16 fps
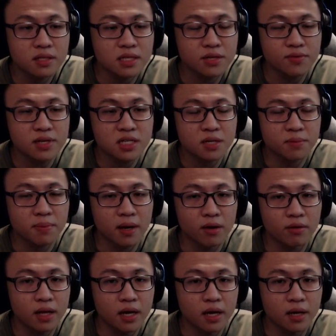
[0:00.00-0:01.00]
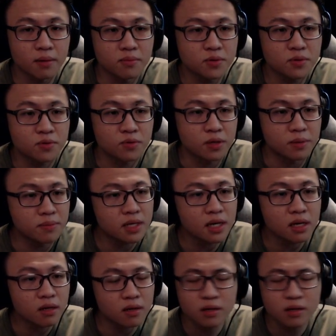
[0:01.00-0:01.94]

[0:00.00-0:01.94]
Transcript: Serious about streaming it